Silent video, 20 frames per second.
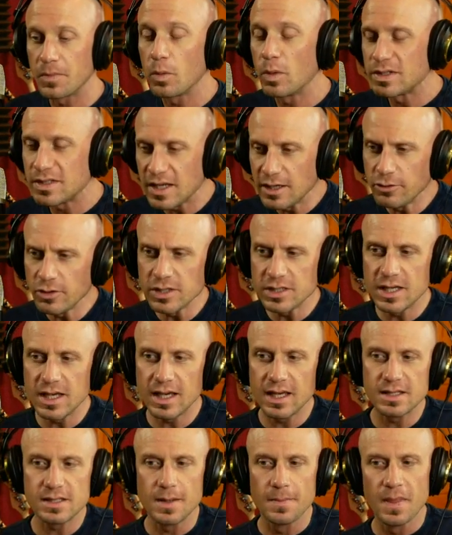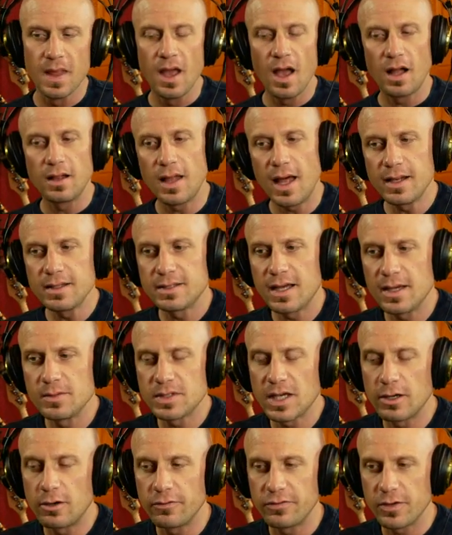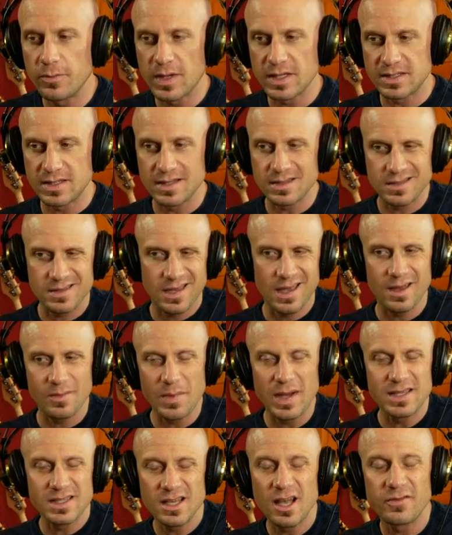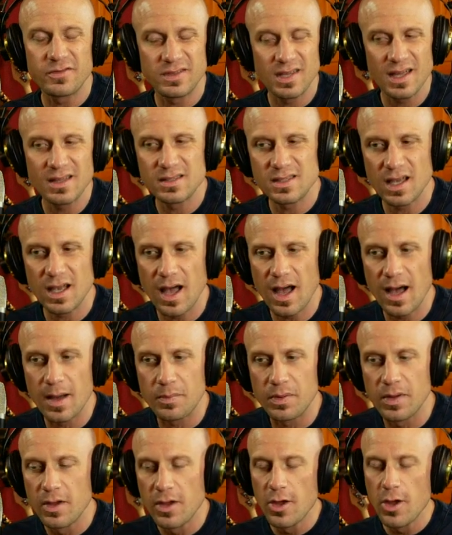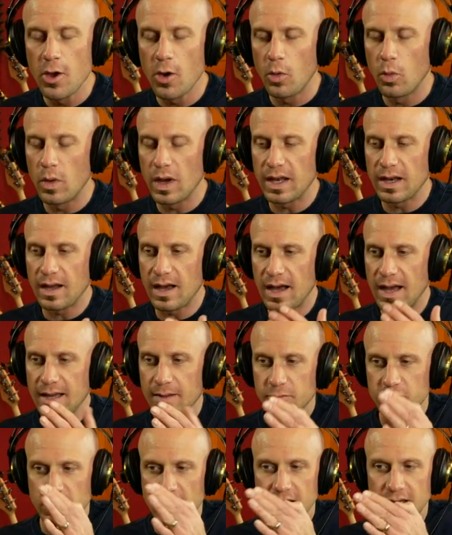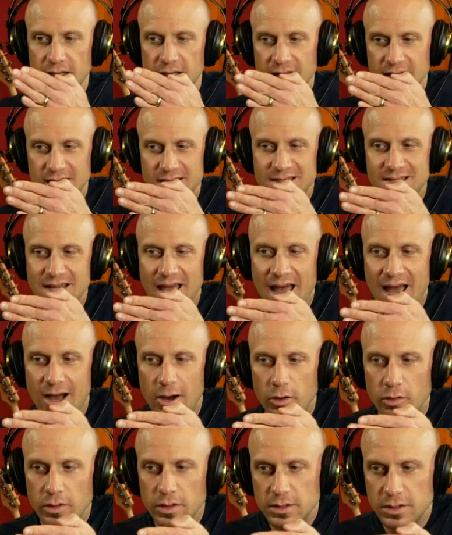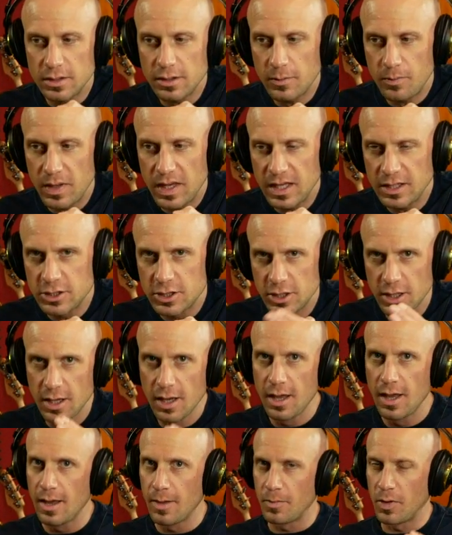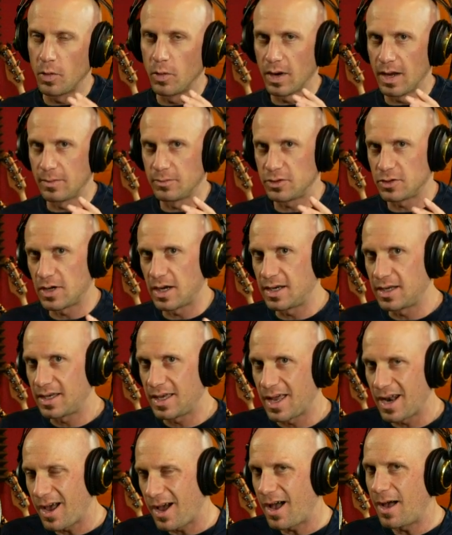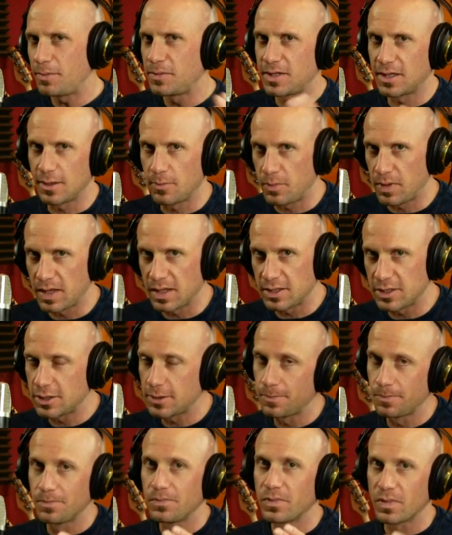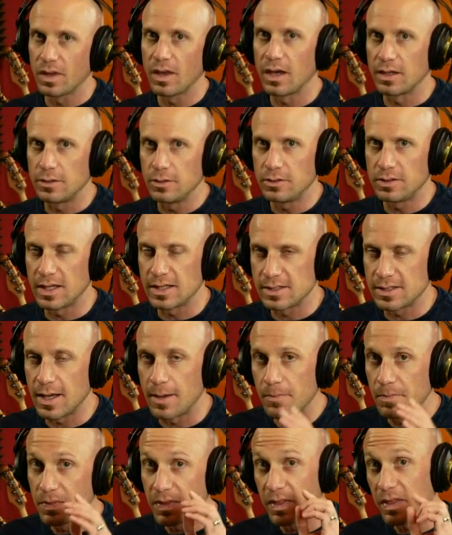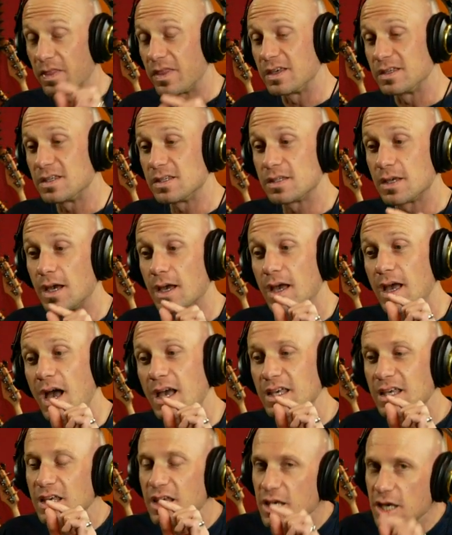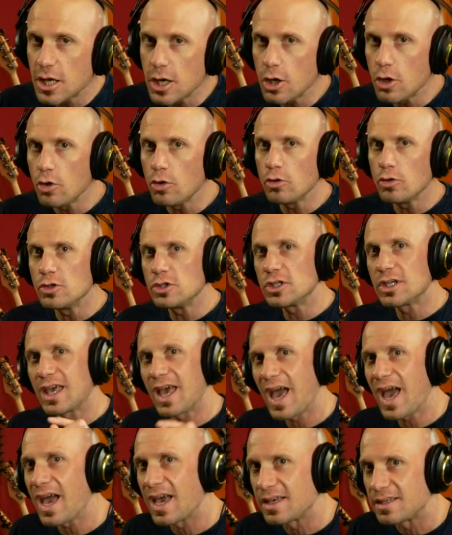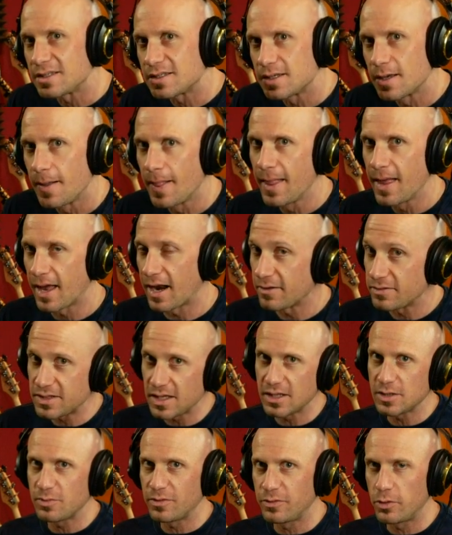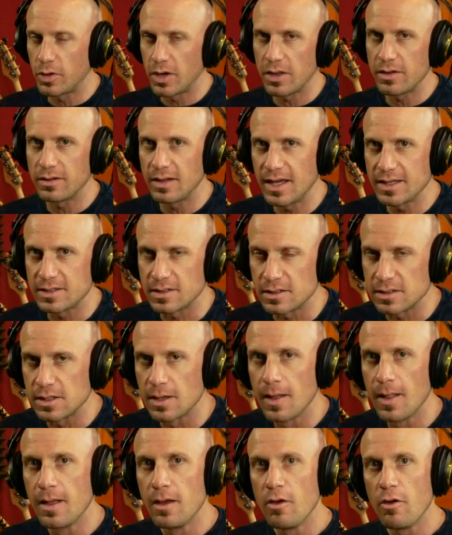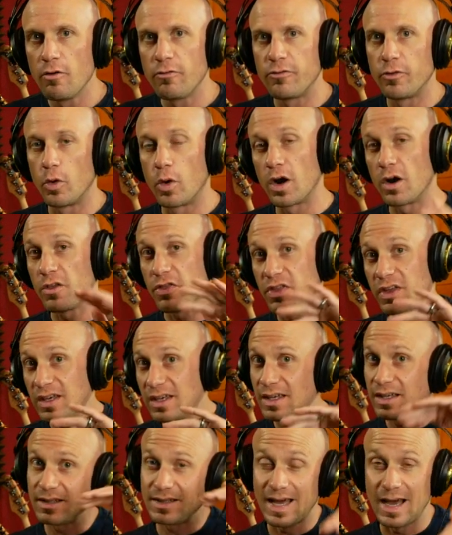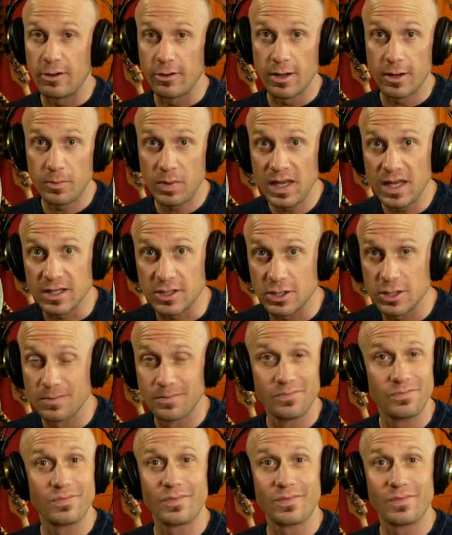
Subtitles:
What's interesting is a lot of times I don't feel myself tensing up when I am trying to get down to the pitch, but when I'm trying to get up to the pitch, I do tense up. This is a huge case, and I've said this before in other lessons, for thinking down on pitch.